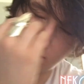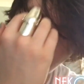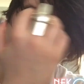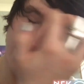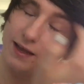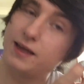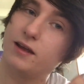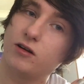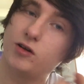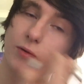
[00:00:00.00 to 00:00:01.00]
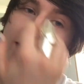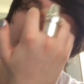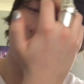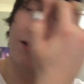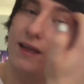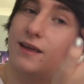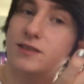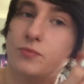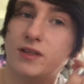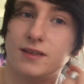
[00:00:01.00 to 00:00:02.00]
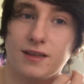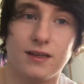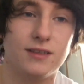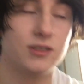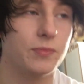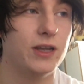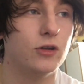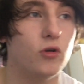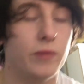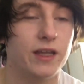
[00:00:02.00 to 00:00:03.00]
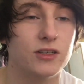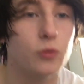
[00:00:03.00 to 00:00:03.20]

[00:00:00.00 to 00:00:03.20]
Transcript: that my hair quite clearly hates me today, despite combing it